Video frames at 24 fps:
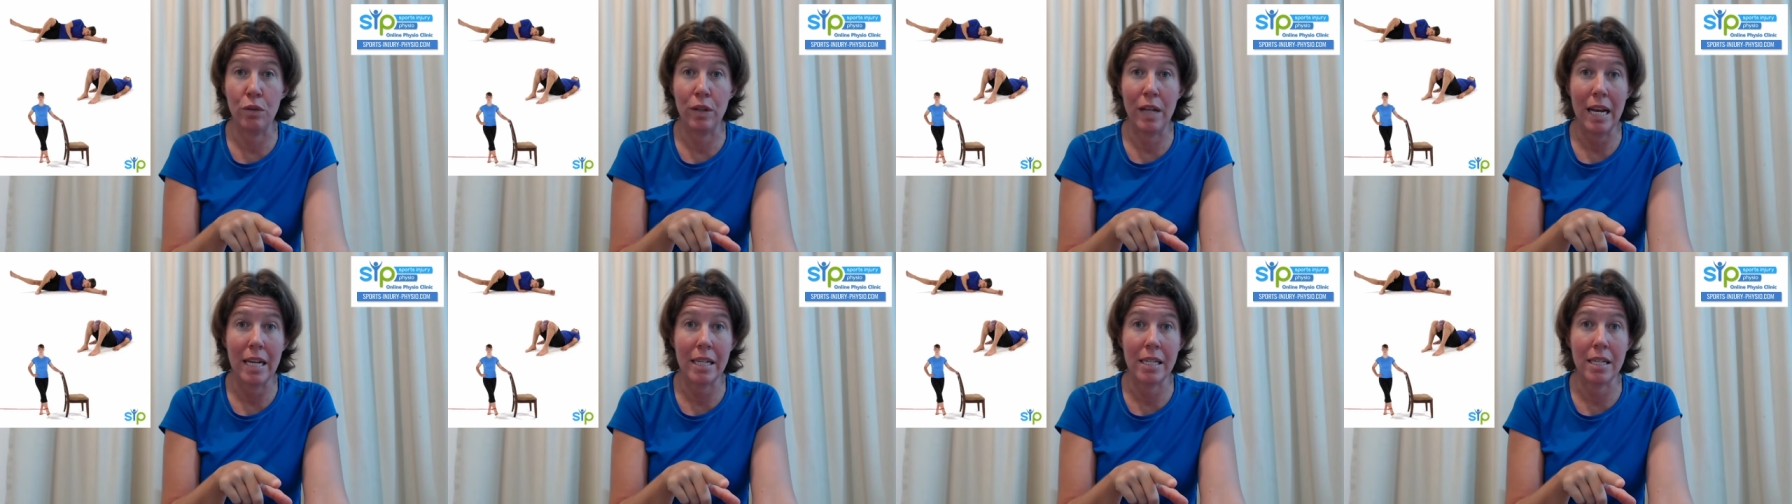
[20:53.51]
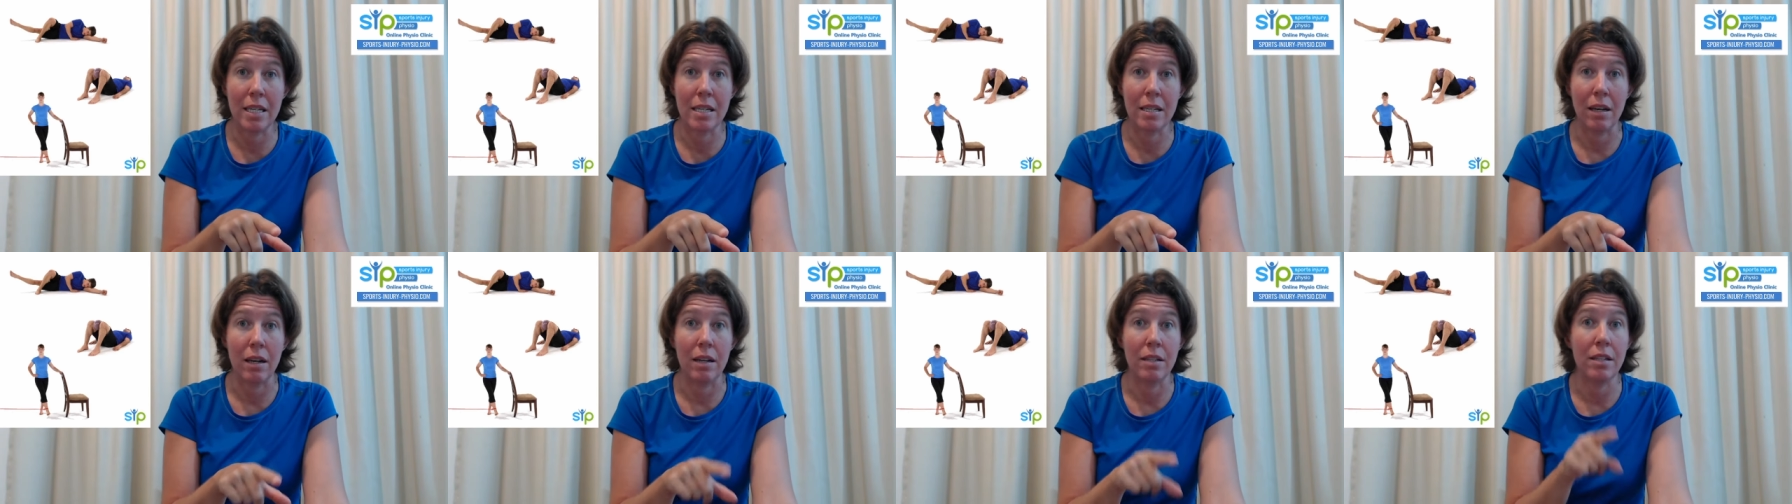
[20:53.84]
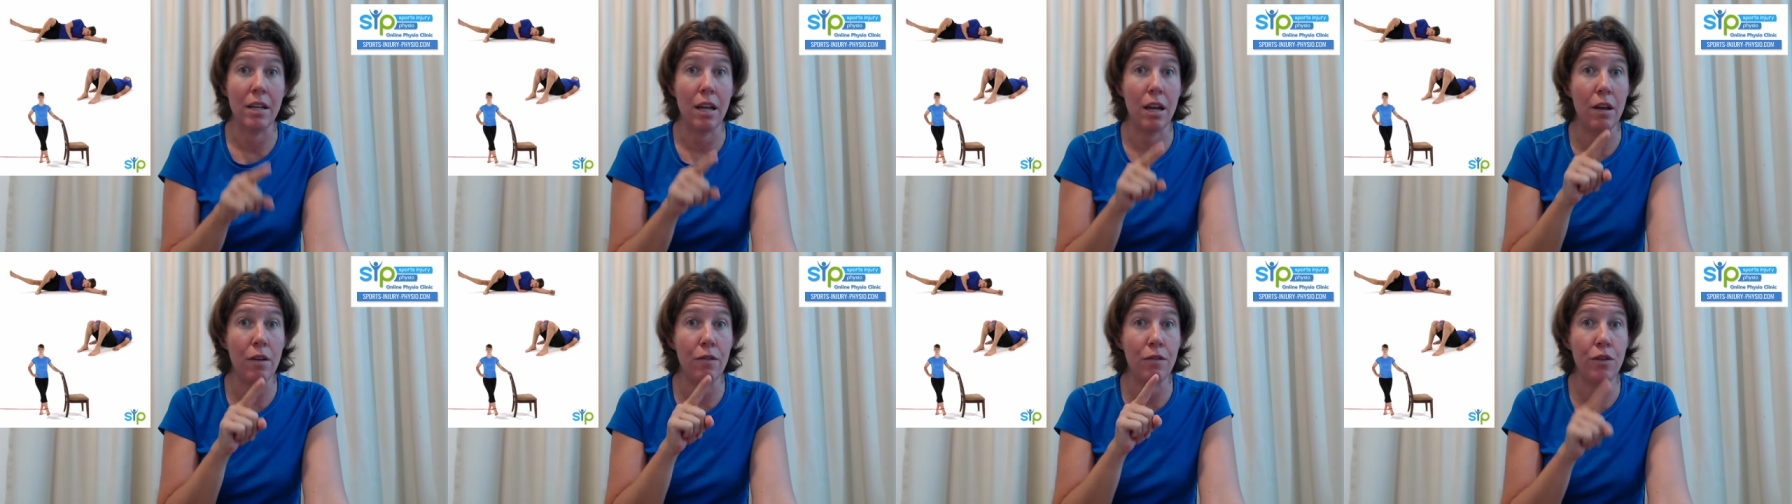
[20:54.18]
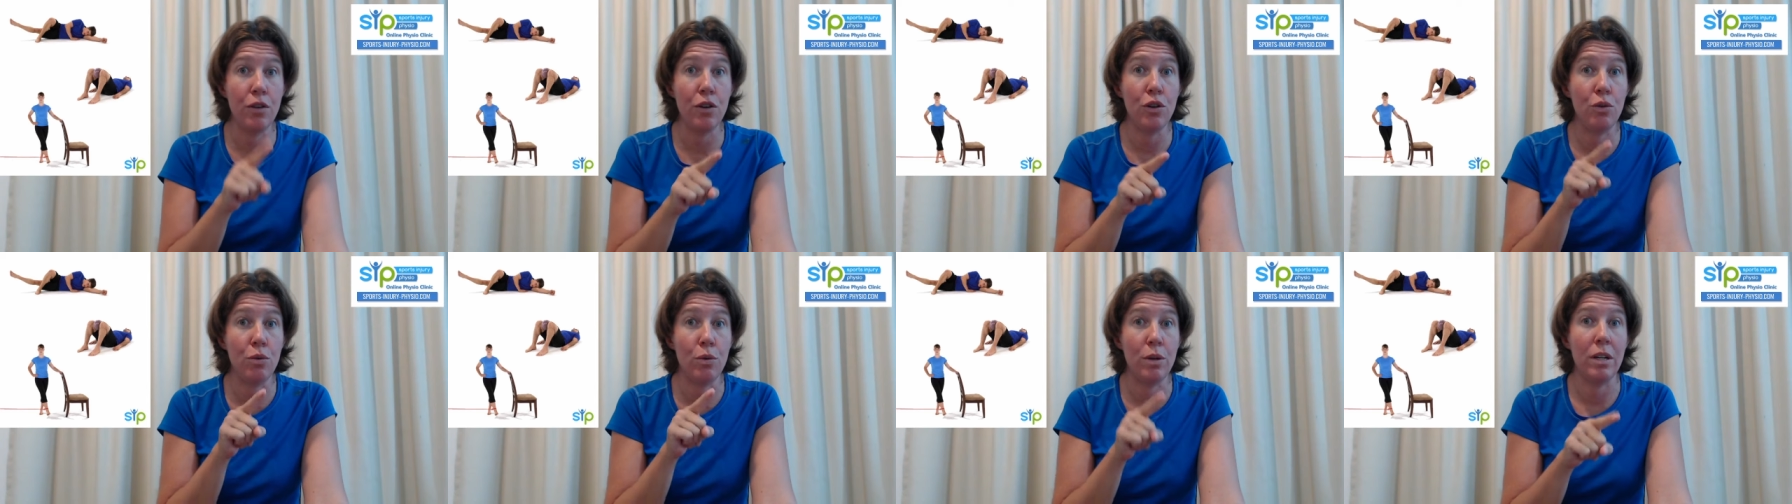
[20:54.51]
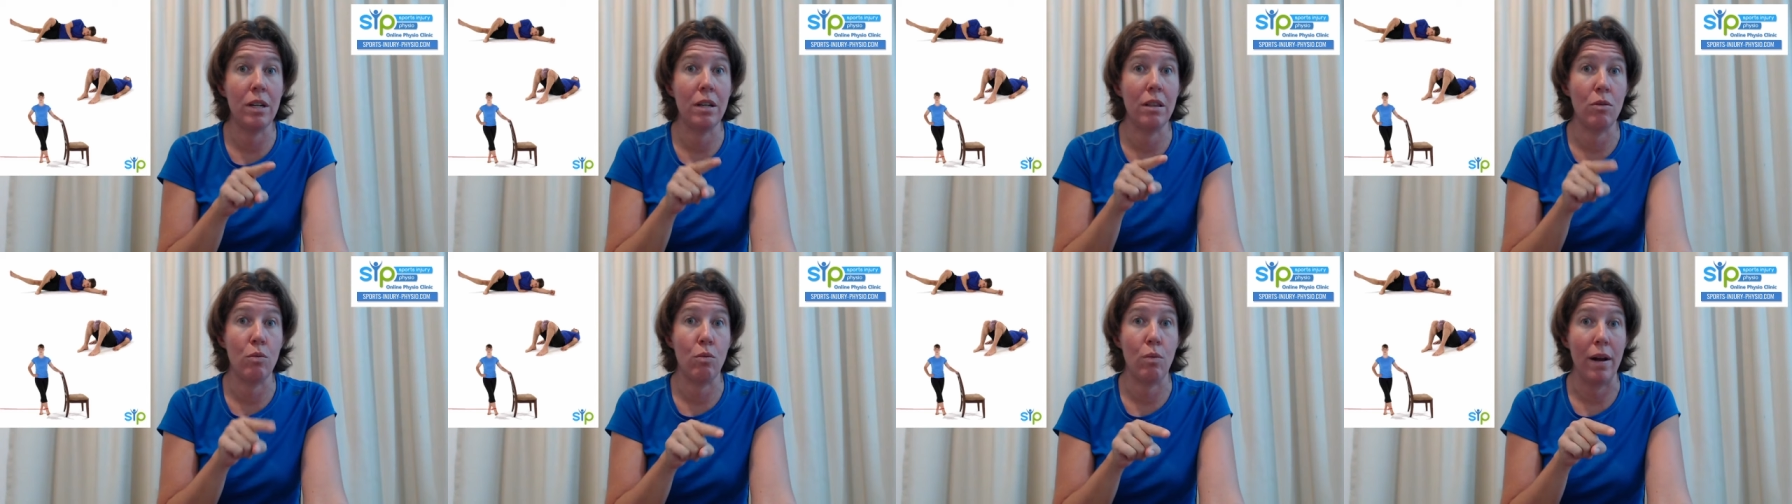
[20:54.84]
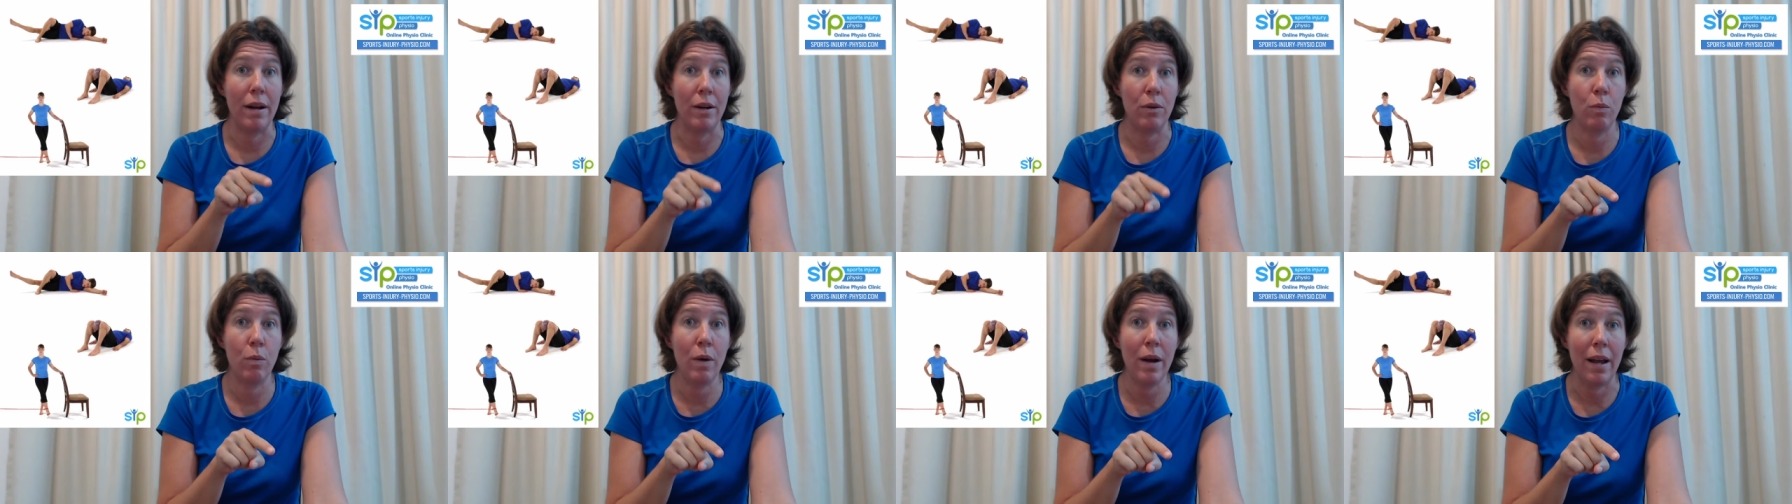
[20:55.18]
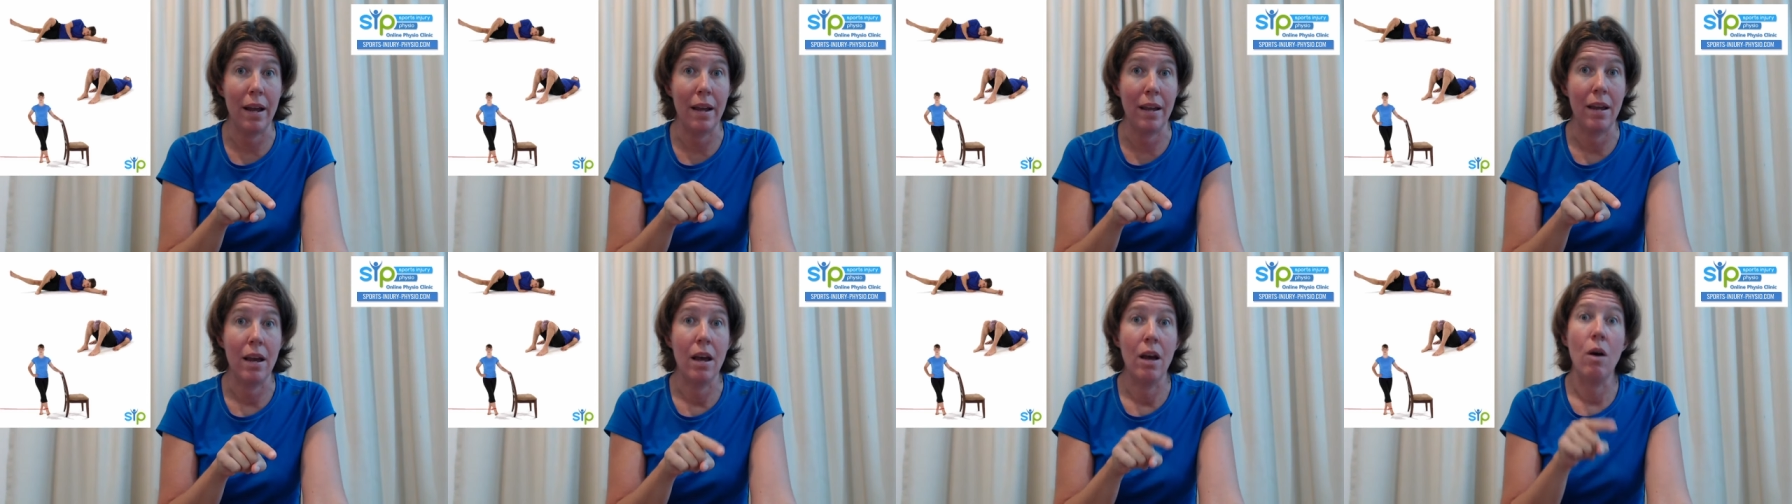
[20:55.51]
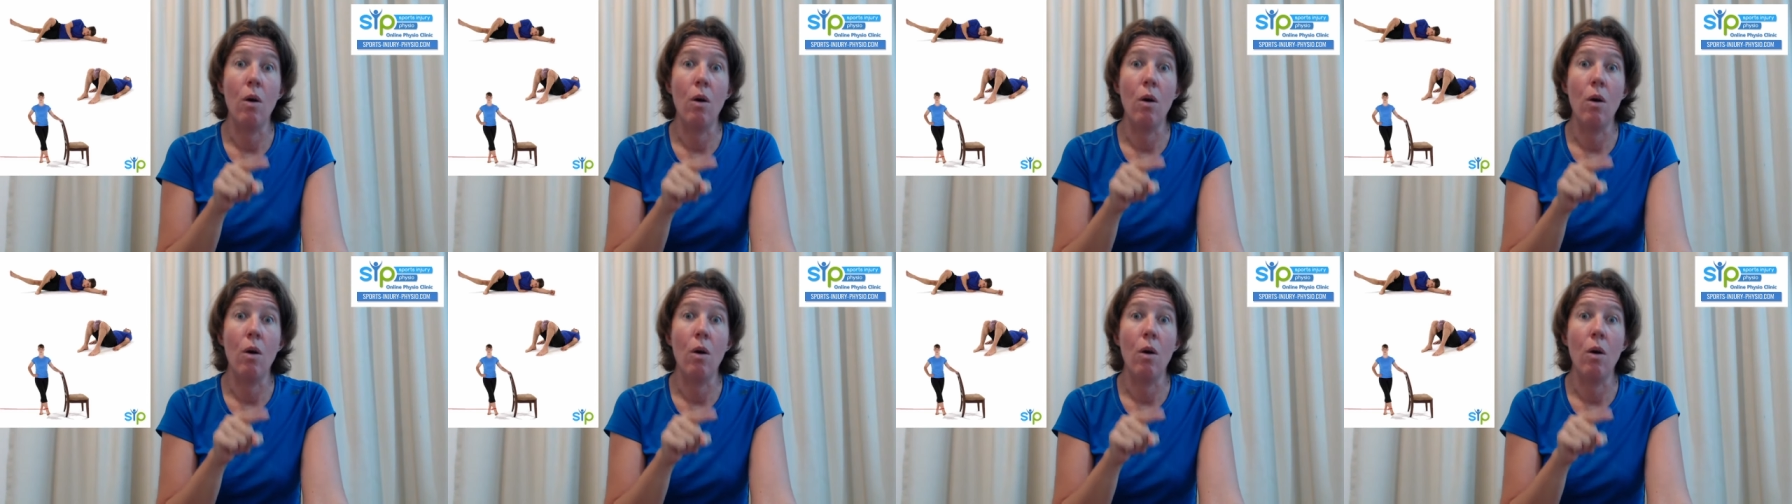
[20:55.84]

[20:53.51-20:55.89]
exercise if you do it in the right way